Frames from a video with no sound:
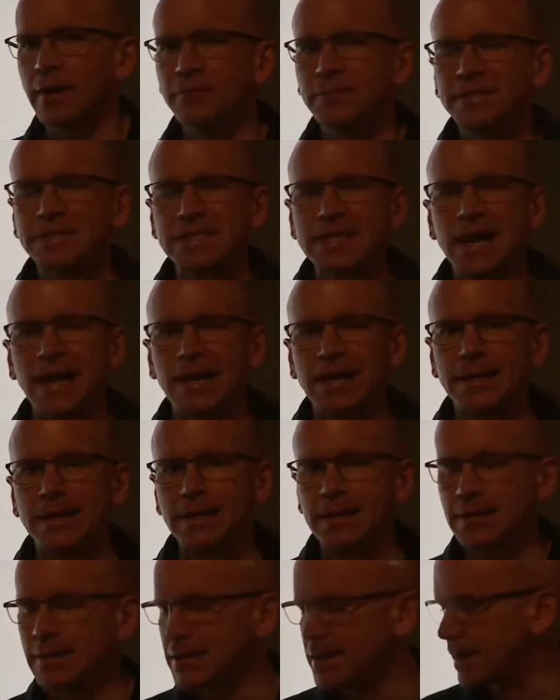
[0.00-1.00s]
is not
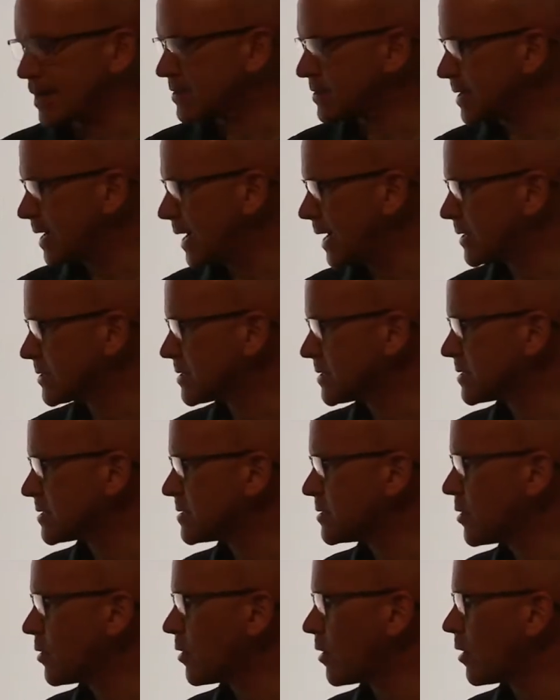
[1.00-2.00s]
hitting the x-axis.
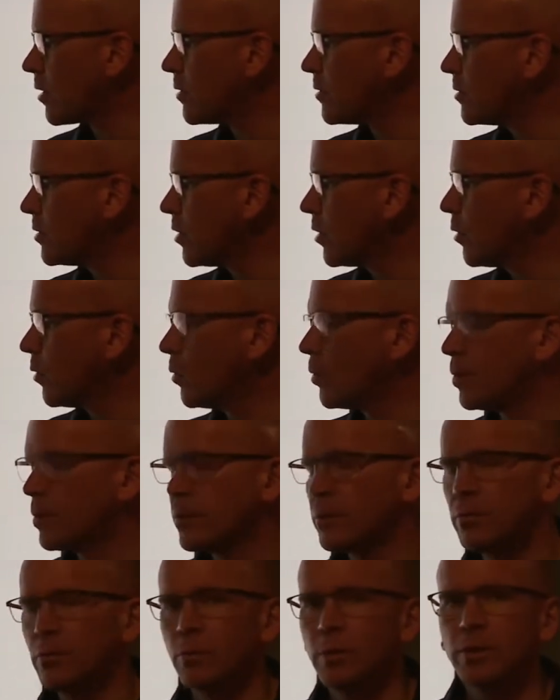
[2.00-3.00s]
There are no
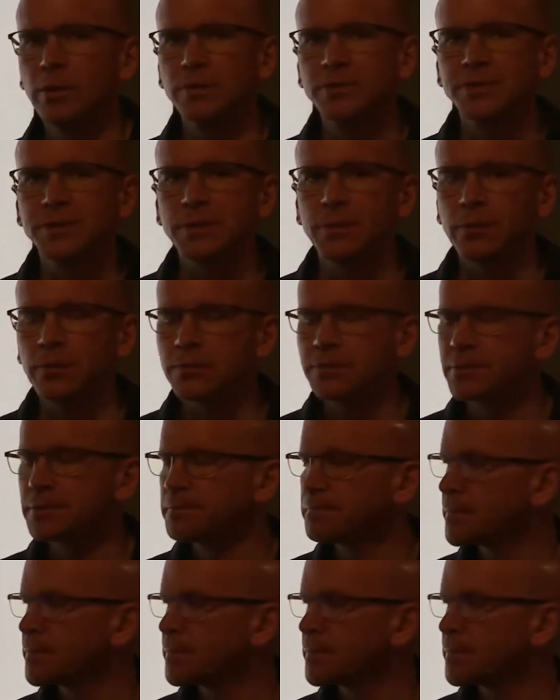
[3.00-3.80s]
real zeros.